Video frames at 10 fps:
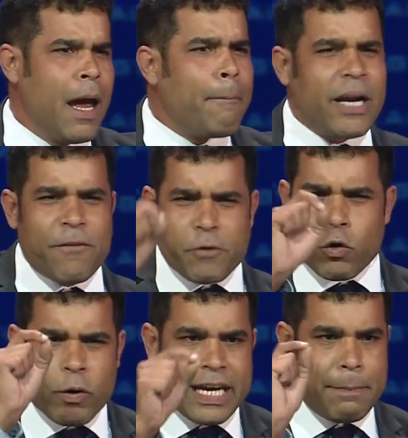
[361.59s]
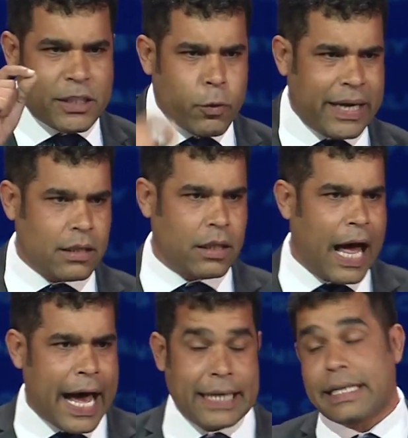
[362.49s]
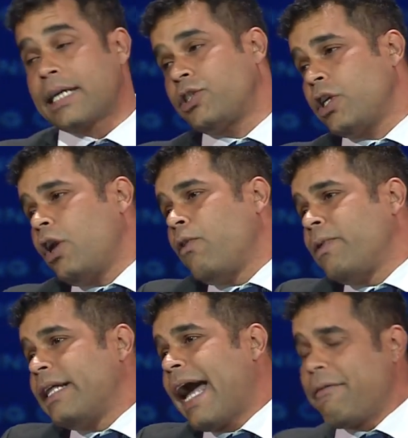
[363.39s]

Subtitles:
But if you read between the lines, actually, you don't really have